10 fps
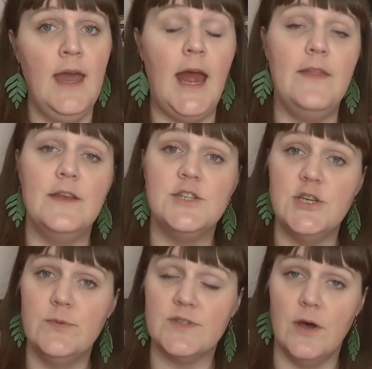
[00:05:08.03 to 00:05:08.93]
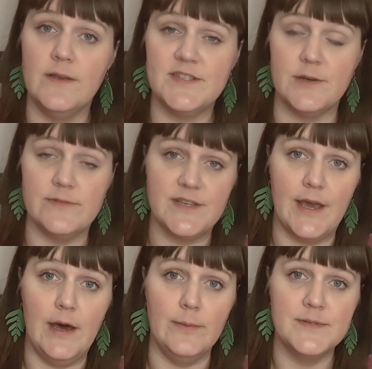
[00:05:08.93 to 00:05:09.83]
and then she was also
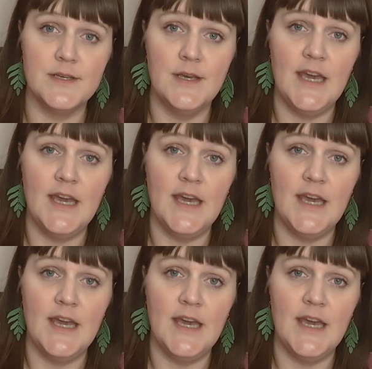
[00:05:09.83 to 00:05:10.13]
scalped.